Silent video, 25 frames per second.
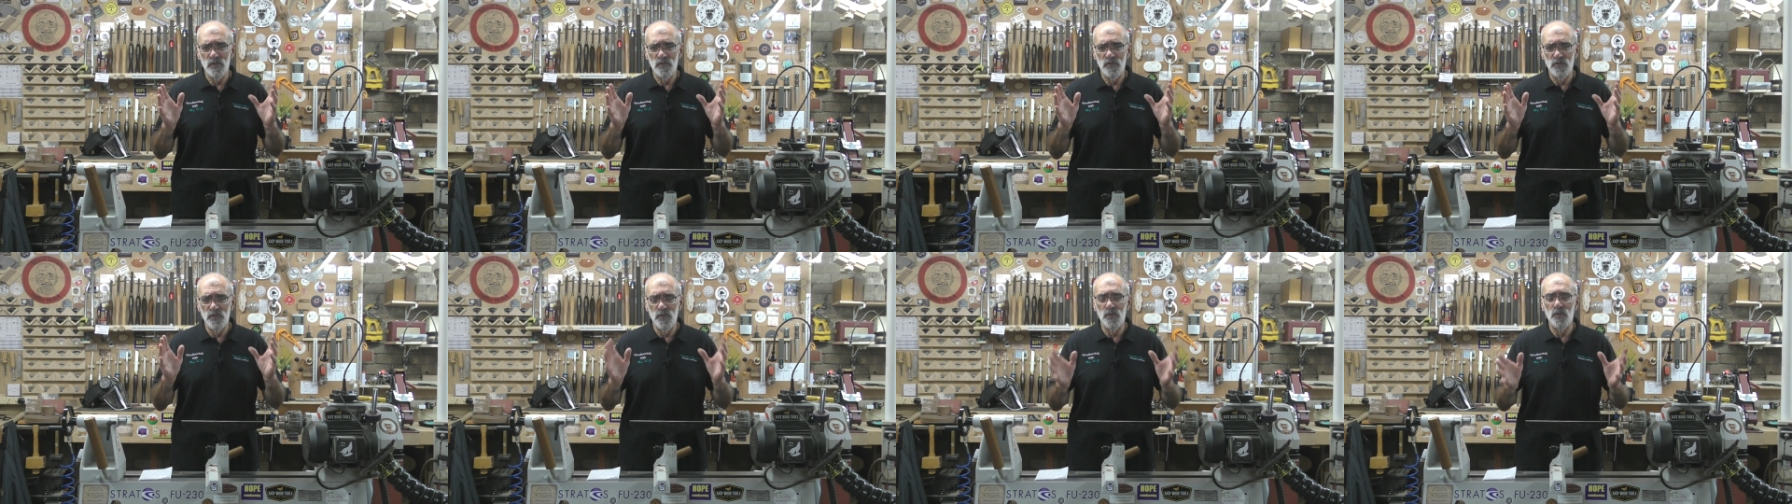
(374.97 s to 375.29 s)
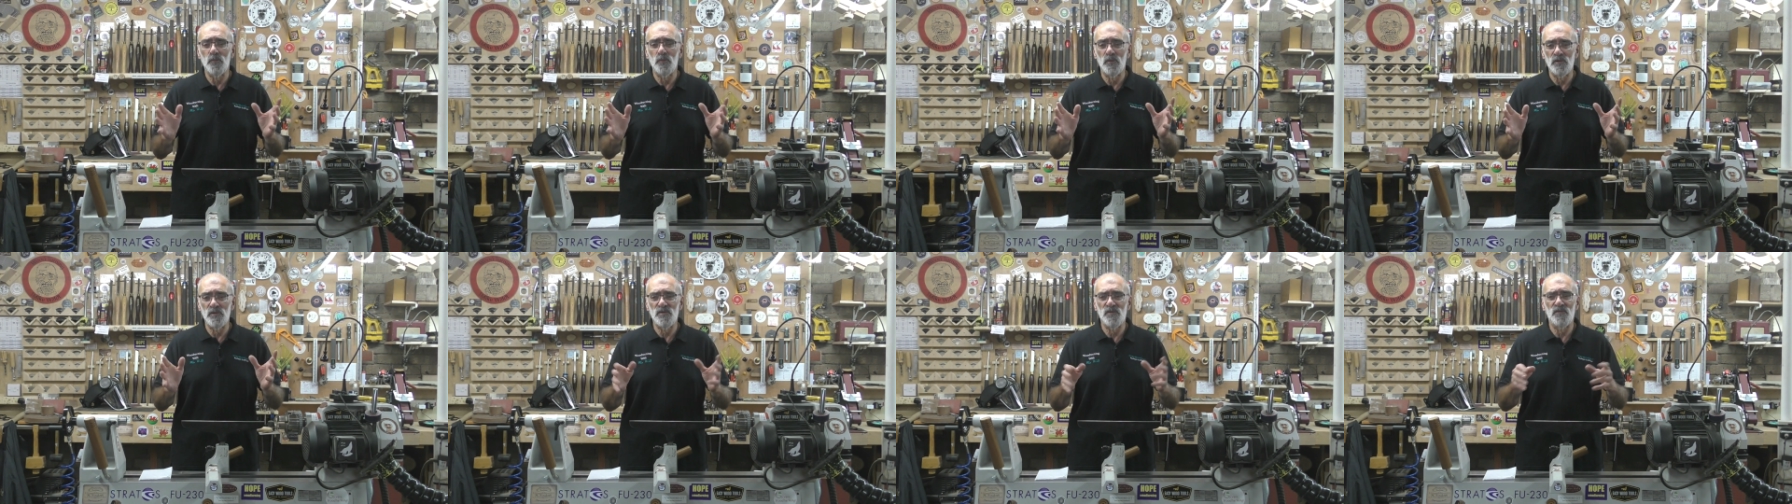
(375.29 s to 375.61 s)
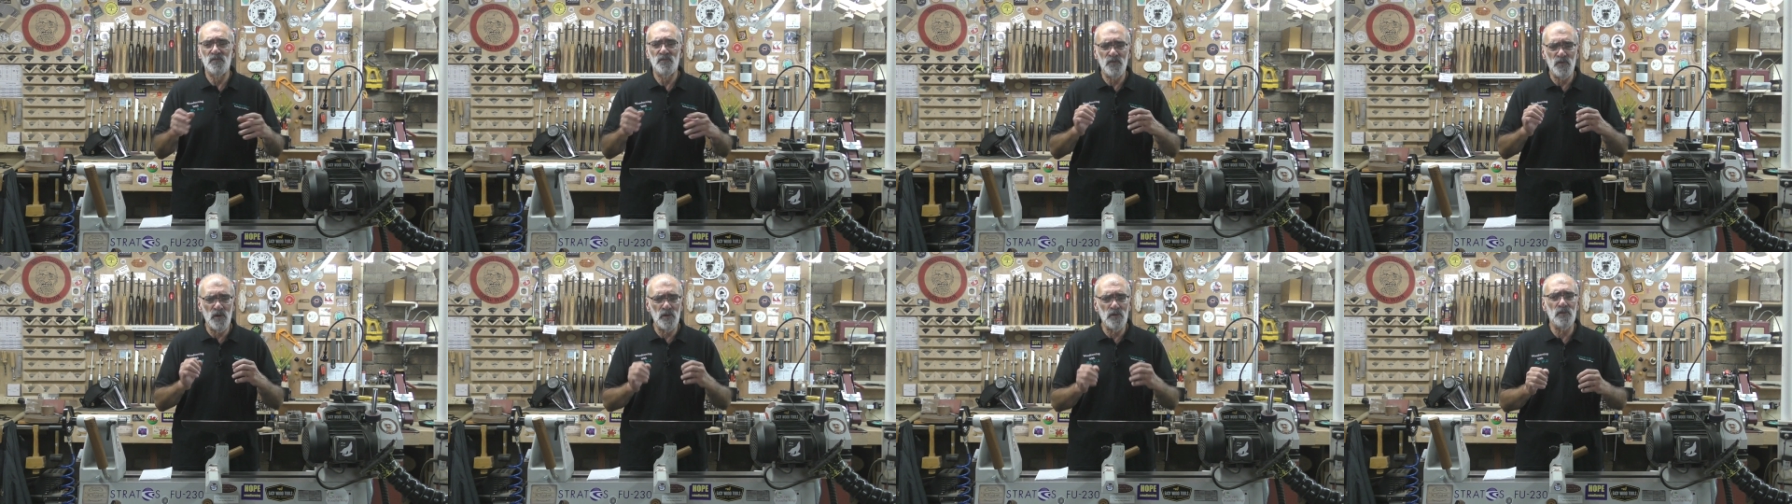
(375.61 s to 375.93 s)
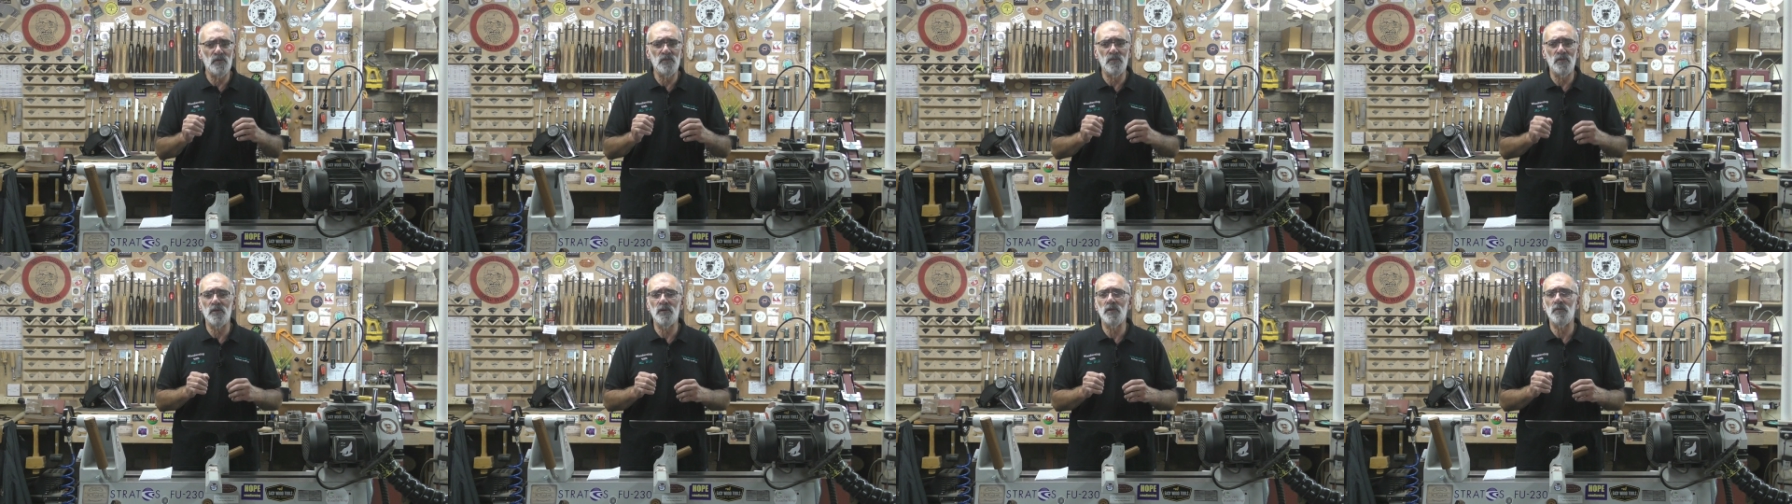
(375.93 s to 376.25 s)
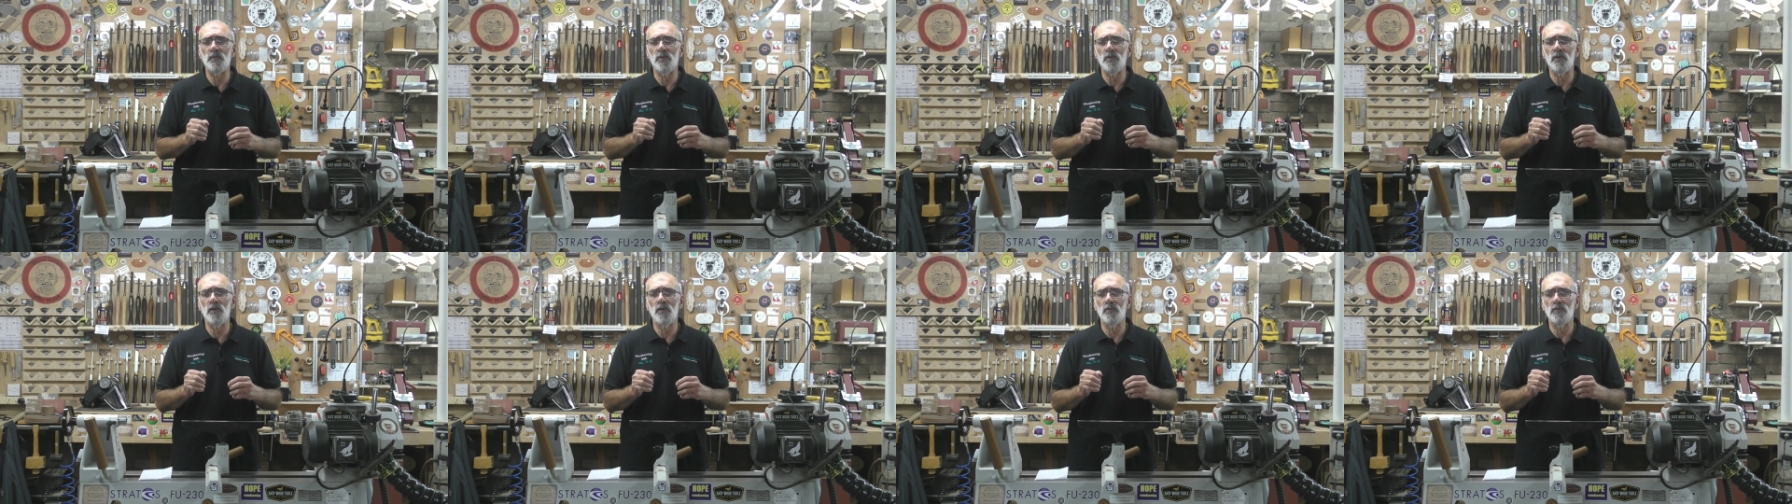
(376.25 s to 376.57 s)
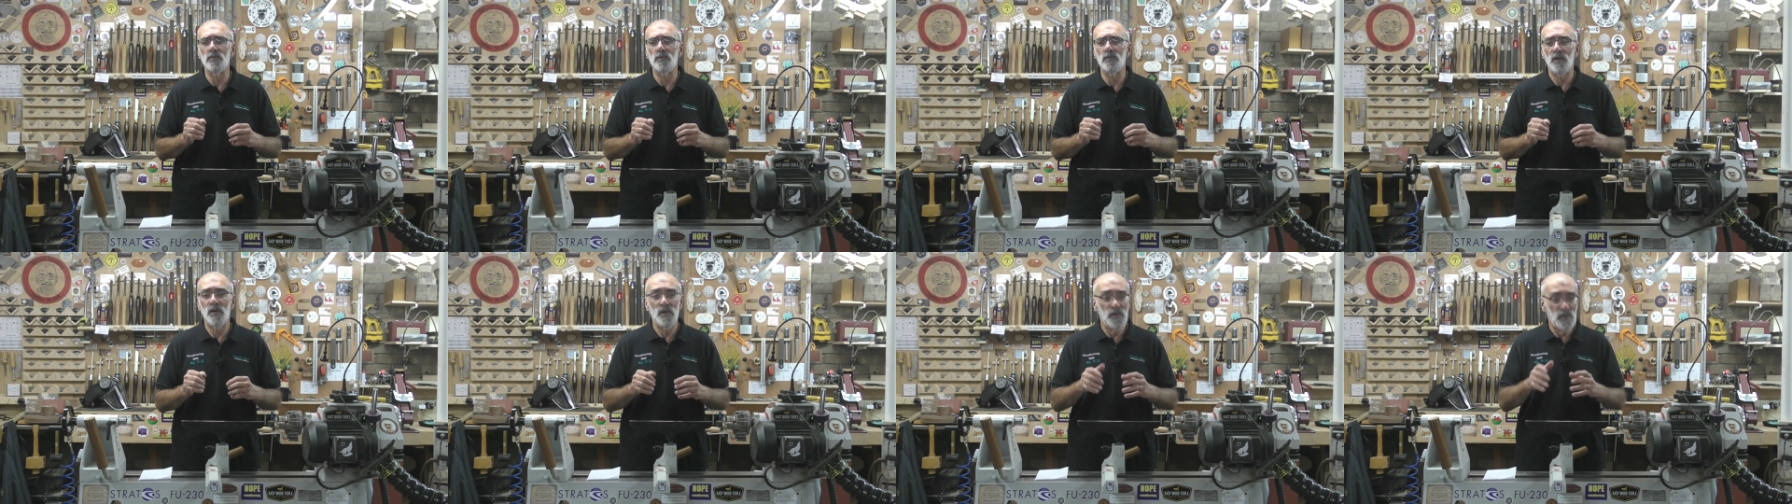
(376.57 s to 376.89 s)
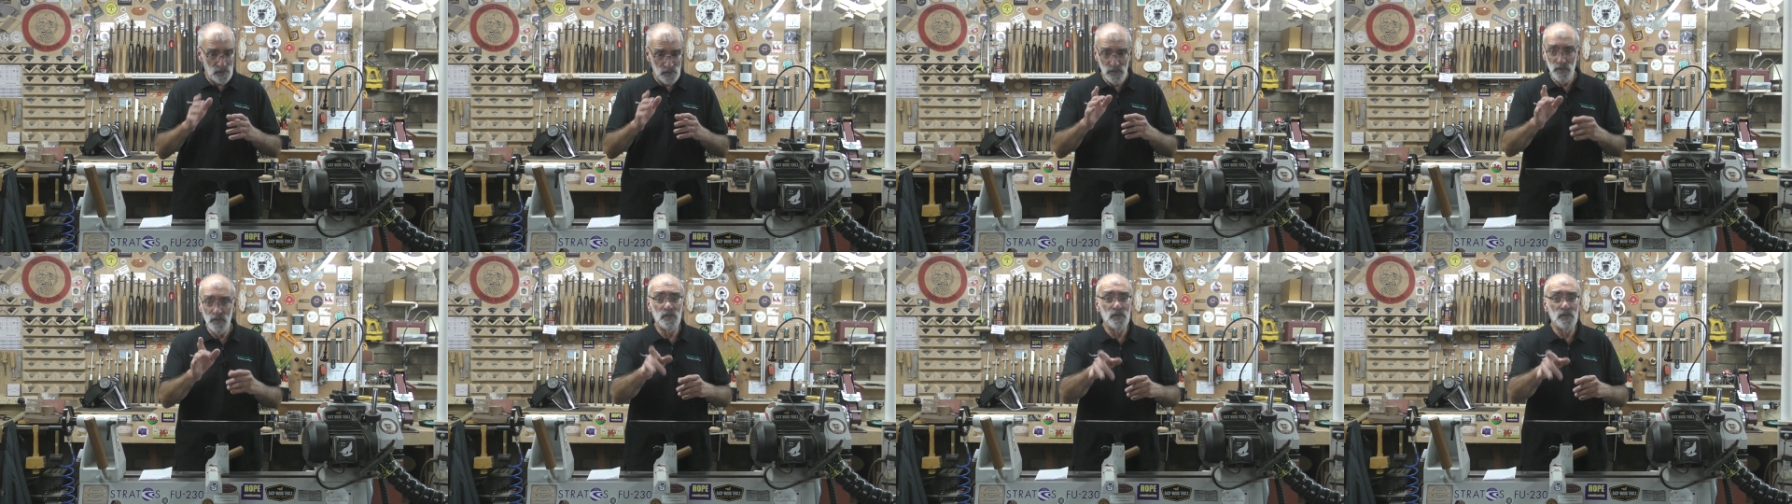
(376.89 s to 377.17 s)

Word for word: fruit woods are very, very prone, uh,